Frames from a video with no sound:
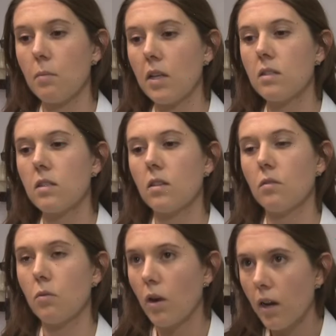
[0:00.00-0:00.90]
That means that the
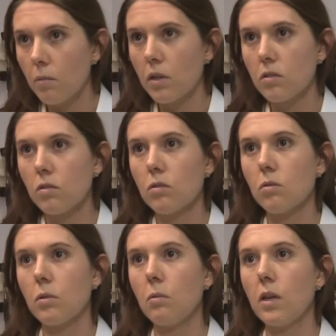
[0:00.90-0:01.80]
forehead muscles
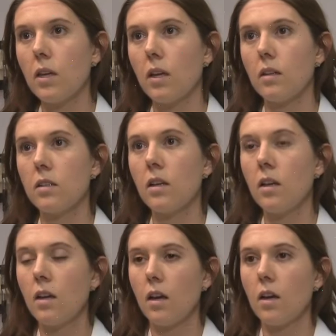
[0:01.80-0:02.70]
will be weakened.
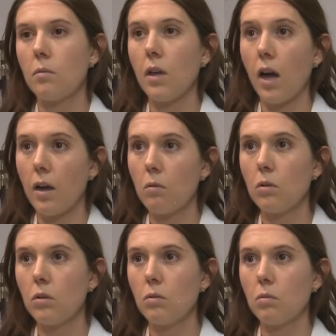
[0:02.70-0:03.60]
The eye
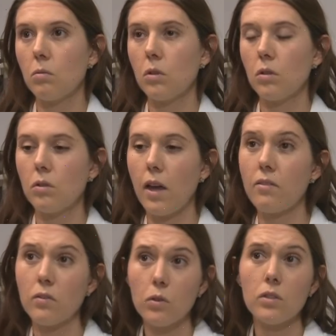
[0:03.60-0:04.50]
will
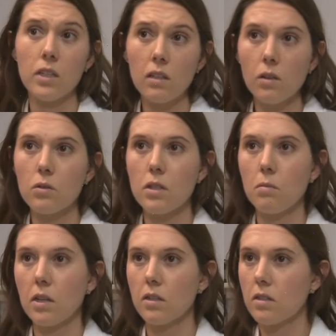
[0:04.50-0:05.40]
have difficulty
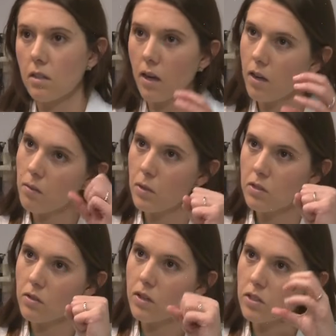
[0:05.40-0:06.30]
closing because the
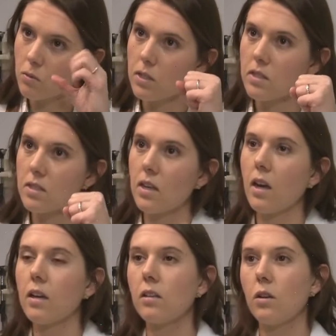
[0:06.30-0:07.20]
muscle that squeezes the
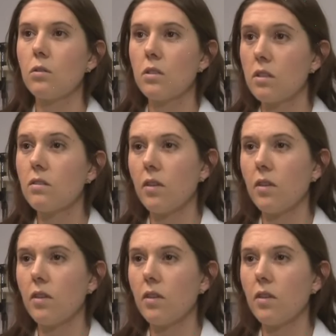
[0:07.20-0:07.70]
eye closed is